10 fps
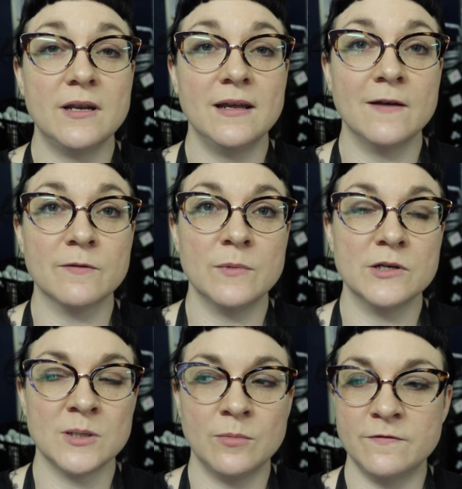that I have on my
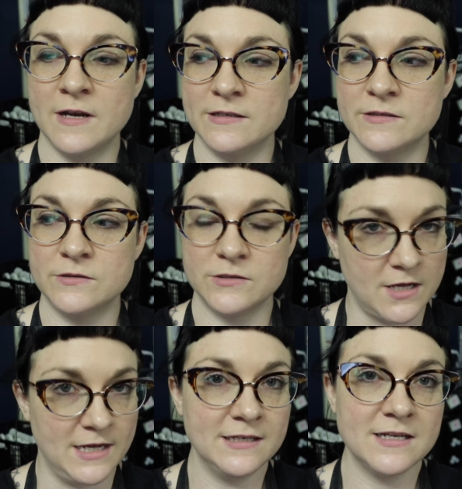Shopify
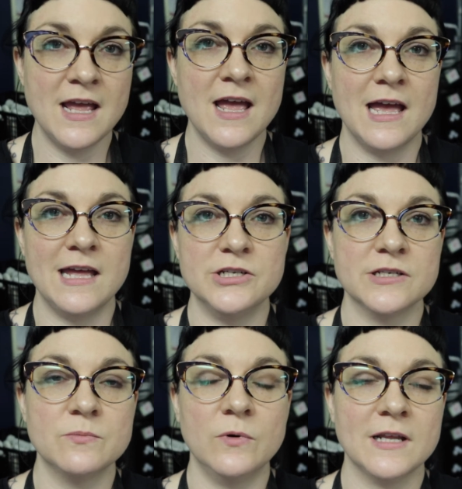site and
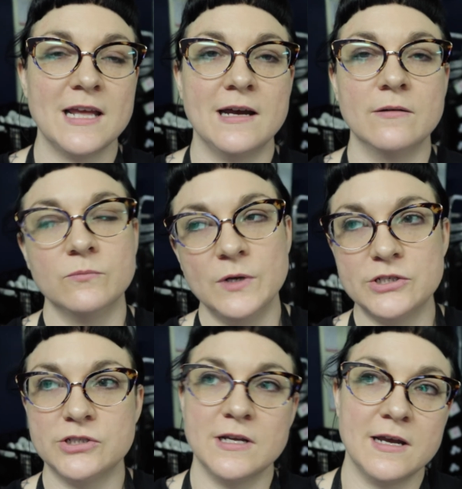just work out
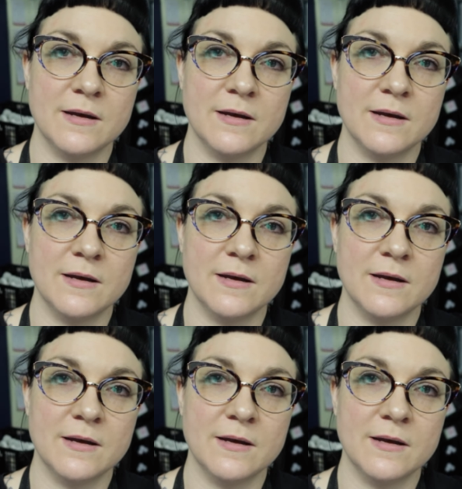which